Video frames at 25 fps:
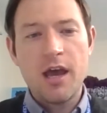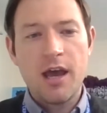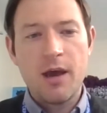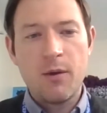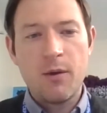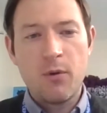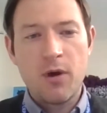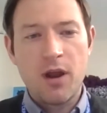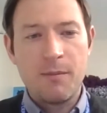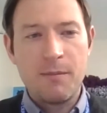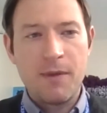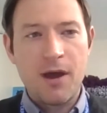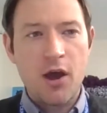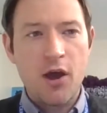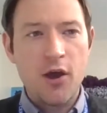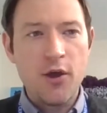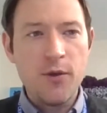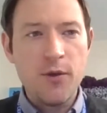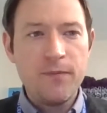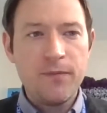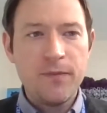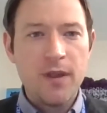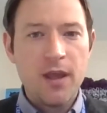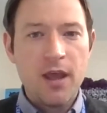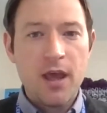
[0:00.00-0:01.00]
while I'm at
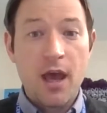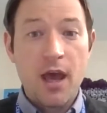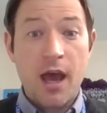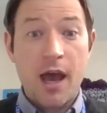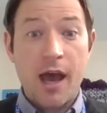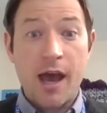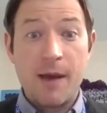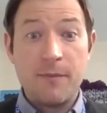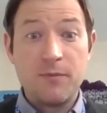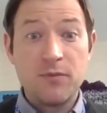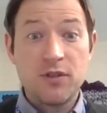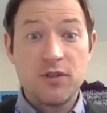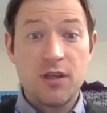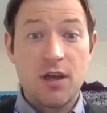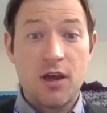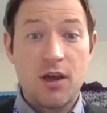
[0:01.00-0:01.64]
home.